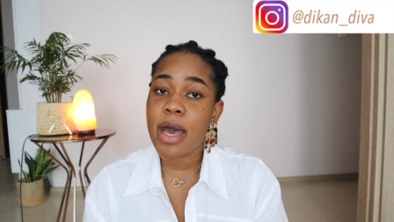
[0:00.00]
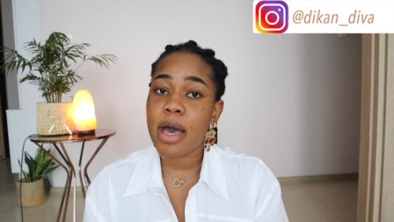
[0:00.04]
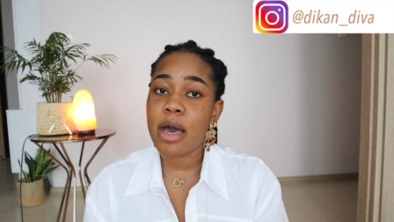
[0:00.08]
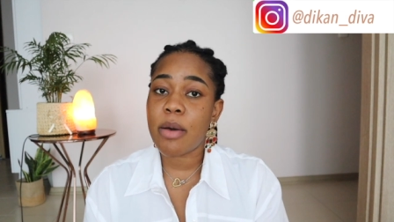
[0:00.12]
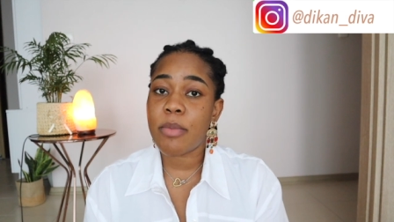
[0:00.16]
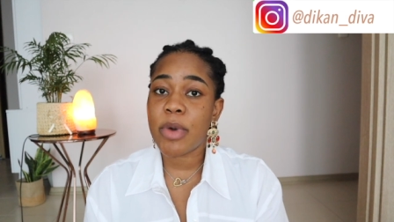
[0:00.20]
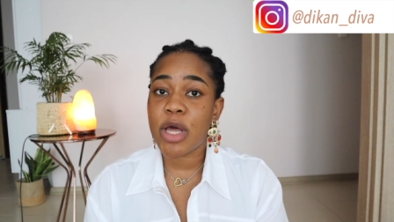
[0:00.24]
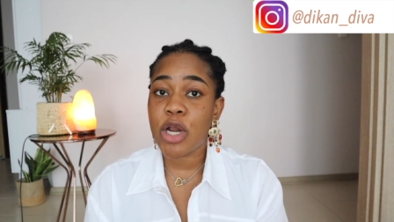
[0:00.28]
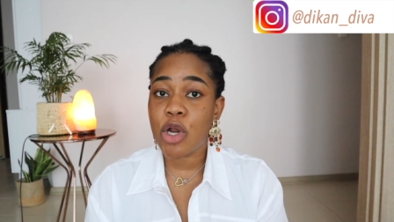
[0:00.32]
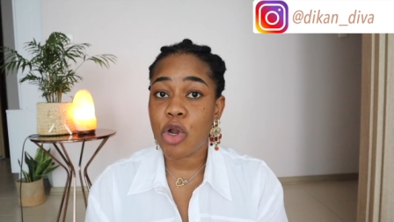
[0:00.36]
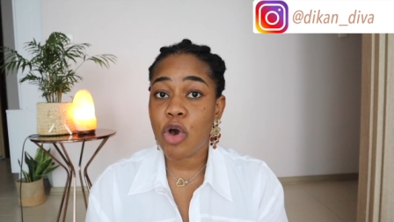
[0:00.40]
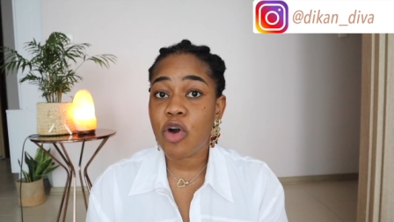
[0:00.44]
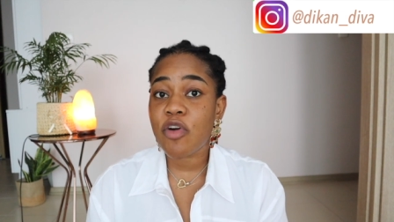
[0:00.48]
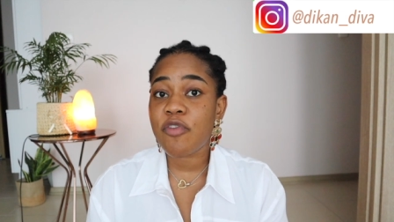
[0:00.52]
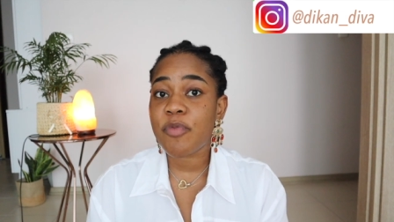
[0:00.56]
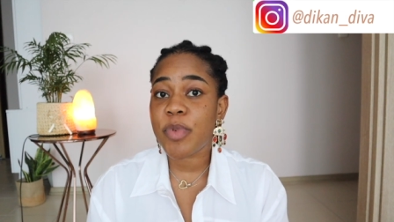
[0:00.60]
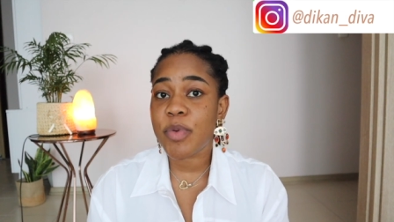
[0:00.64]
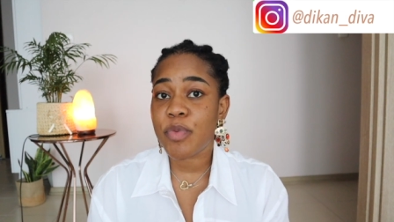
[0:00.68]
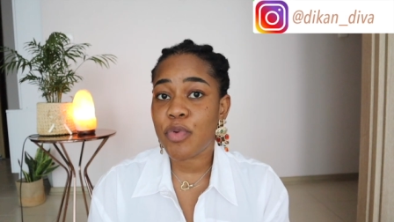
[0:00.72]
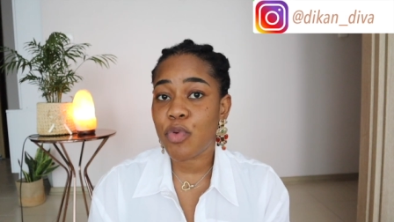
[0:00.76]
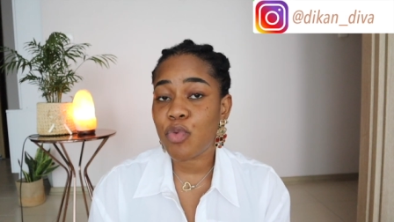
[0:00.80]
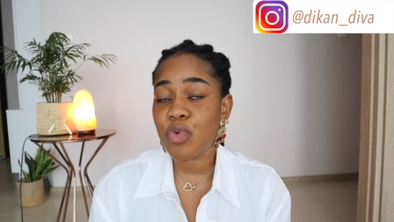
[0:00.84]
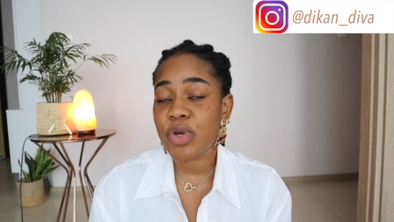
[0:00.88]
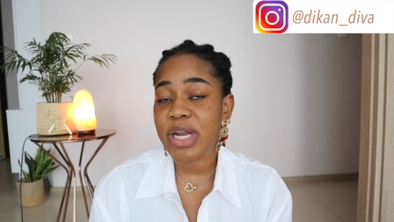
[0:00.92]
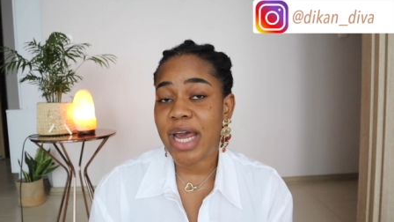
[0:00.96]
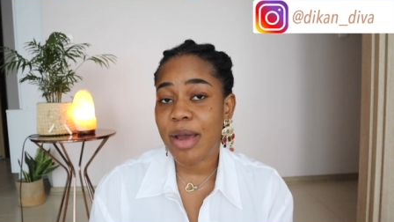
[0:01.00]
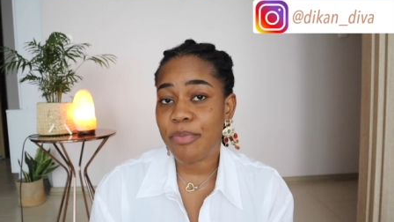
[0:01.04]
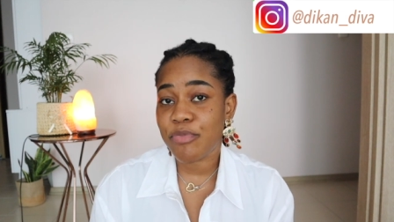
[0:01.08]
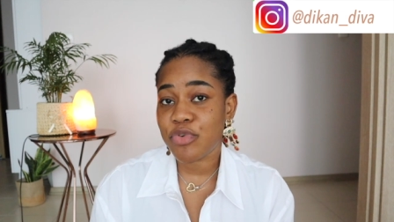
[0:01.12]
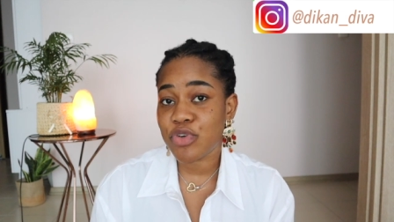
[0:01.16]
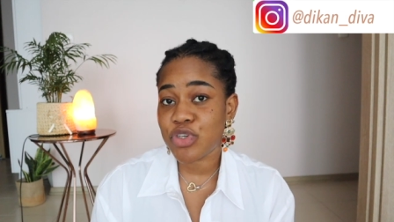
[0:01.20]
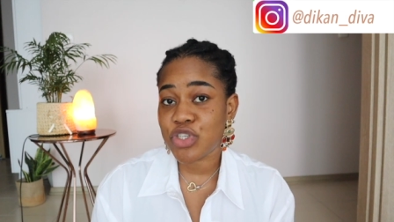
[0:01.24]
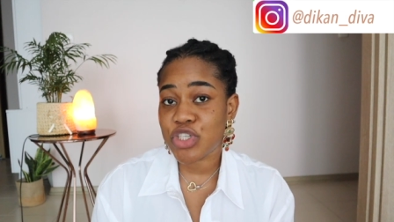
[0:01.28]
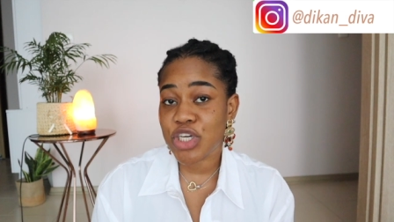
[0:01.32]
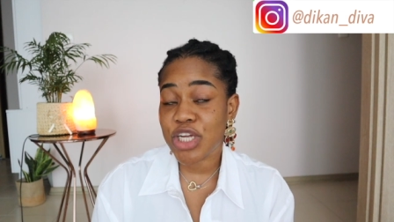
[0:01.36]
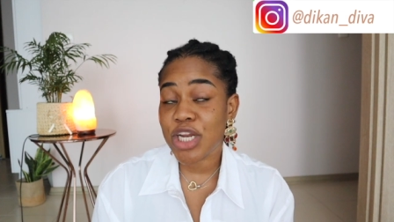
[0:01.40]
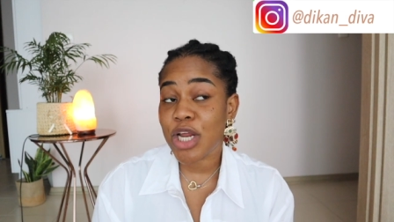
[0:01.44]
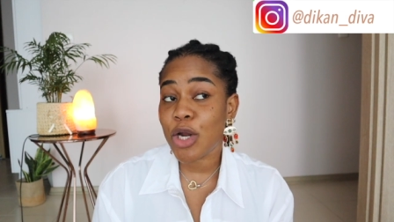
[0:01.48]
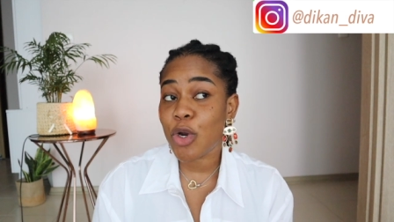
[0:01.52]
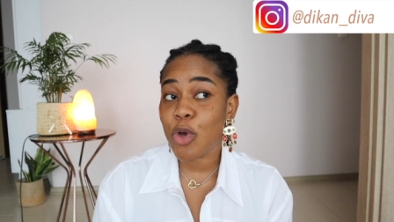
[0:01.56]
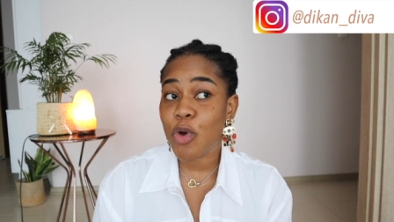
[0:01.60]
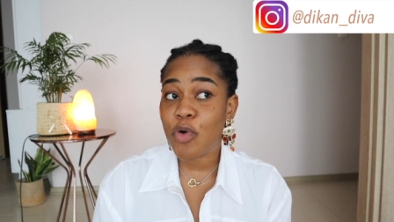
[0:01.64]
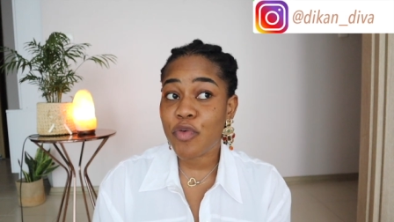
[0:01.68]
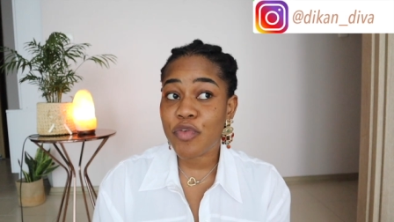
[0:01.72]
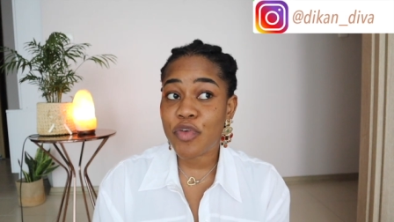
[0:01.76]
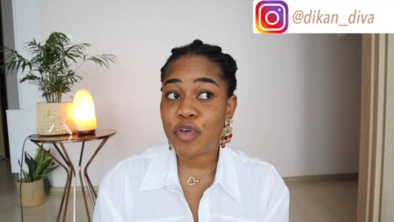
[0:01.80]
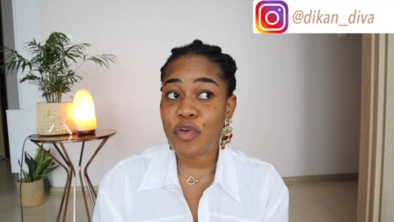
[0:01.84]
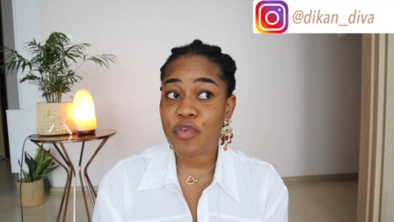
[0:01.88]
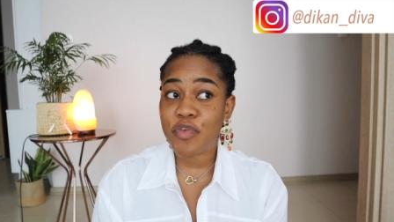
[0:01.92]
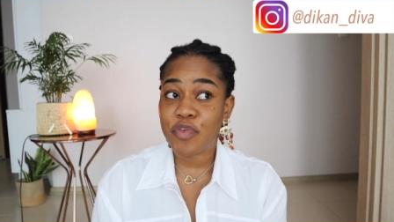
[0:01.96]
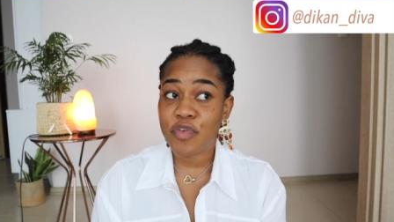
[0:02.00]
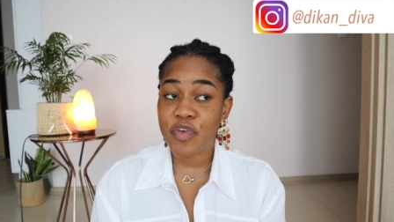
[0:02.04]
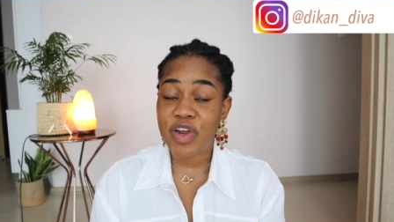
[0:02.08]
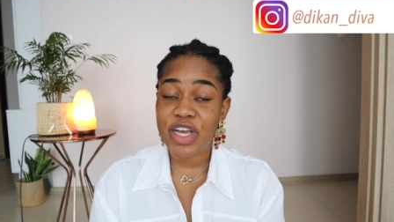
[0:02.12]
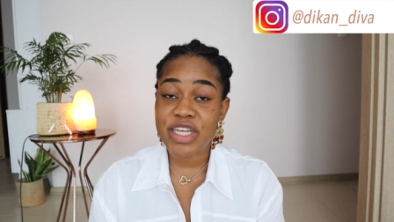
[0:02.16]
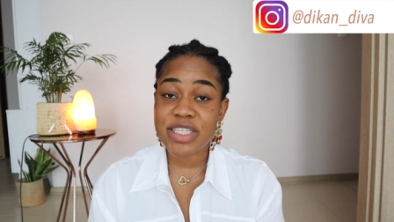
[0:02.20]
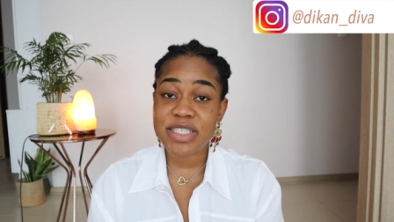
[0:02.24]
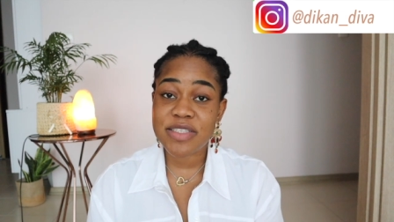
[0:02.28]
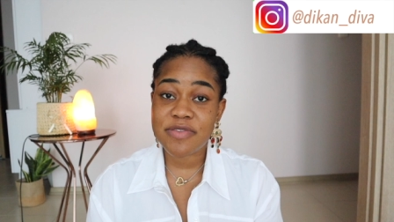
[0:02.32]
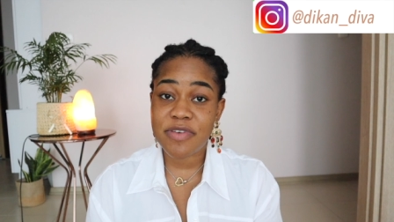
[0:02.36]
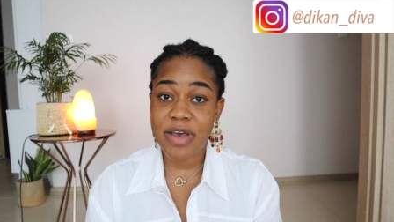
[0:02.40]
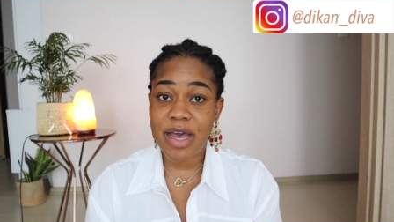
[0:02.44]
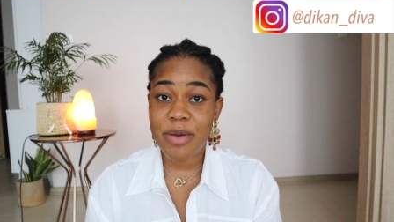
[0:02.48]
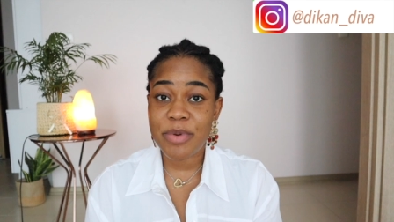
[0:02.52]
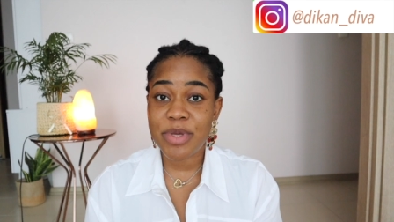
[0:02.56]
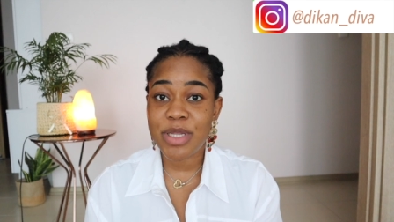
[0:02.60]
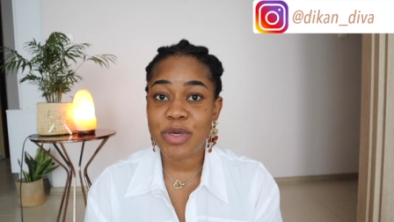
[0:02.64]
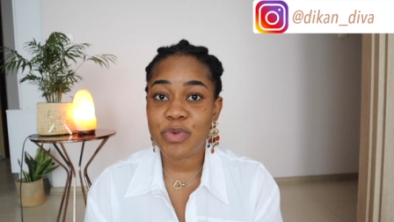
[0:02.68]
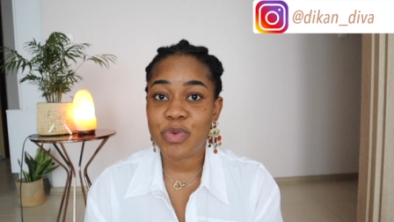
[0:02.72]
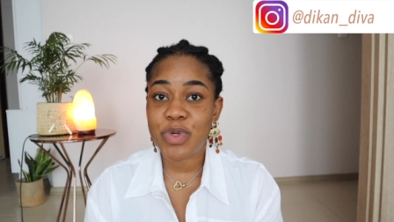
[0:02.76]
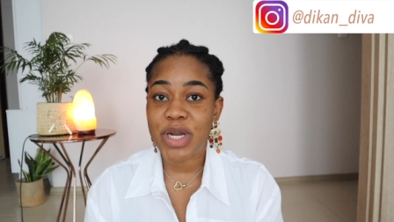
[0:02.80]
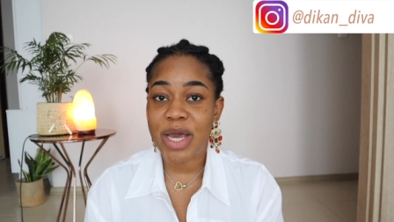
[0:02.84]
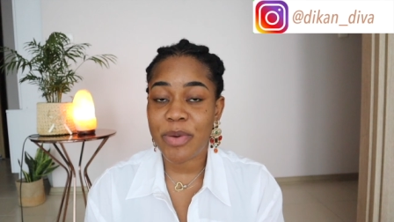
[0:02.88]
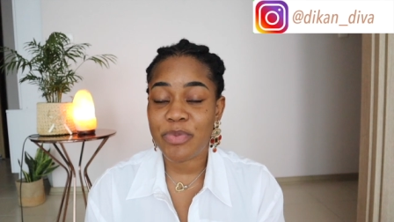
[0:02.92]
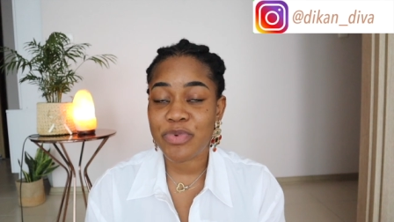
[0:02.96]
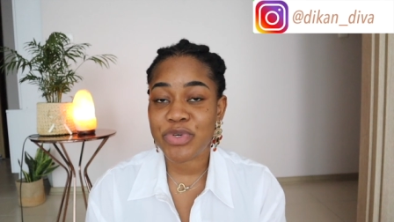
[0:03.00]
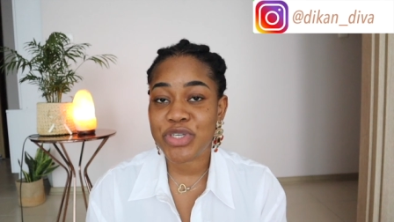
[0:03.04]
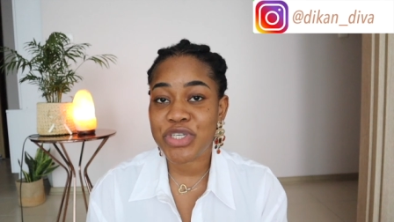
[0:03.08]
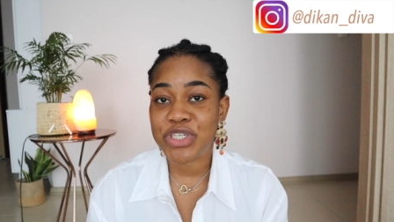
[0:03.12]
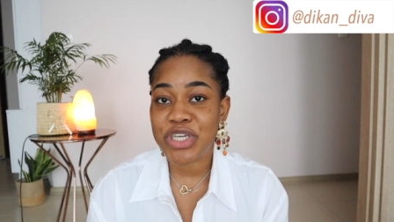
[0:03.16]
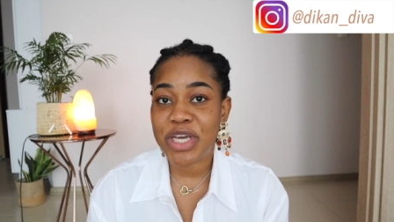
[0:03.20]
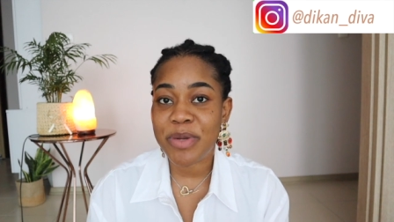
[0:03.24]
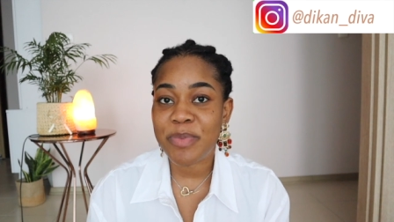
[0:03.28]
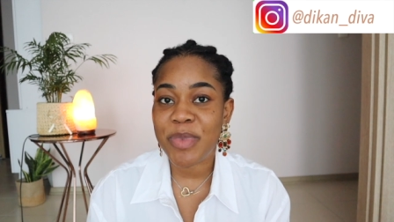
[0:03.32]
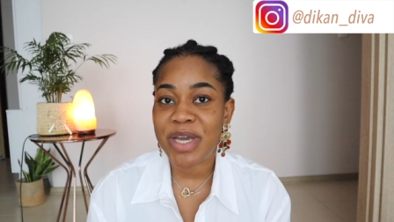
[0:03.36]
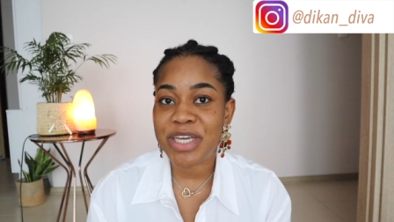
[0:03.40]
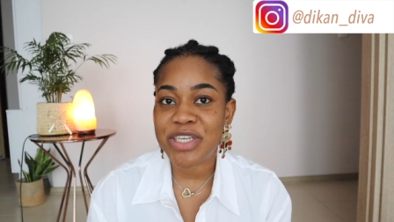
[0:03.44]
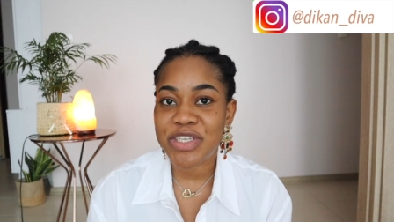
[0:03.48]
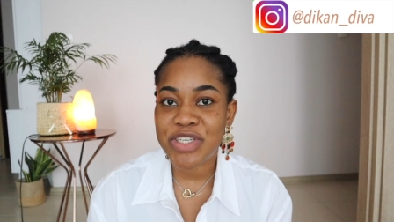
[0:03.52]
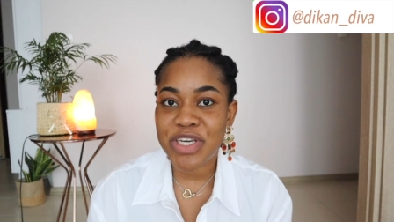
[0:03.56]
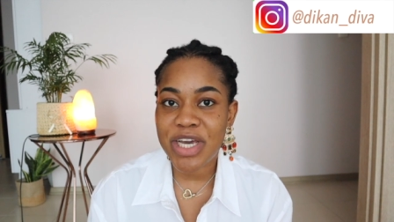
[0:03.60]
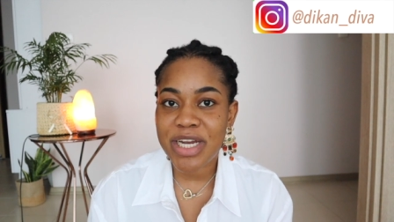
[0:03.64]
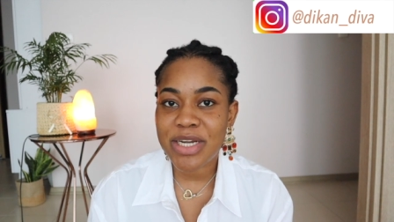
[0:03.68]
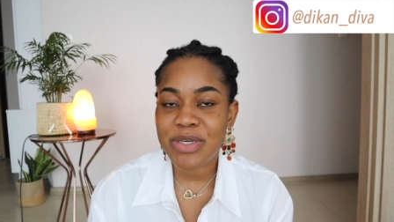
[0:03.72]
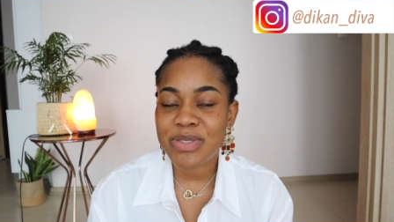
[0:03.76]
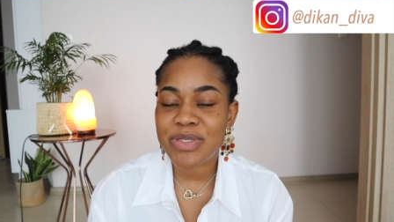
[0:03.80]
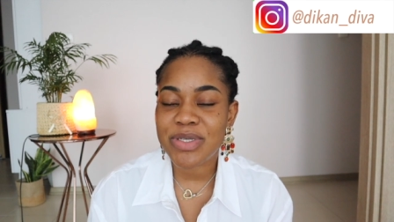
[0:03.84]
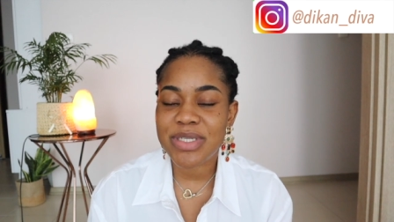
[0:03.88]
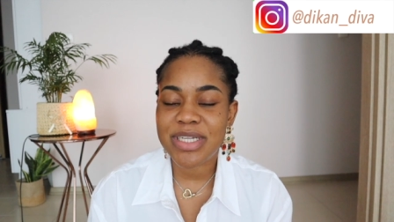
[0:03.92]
a lot of people would appreciate, a lot of your friends, family would appreciate my channel.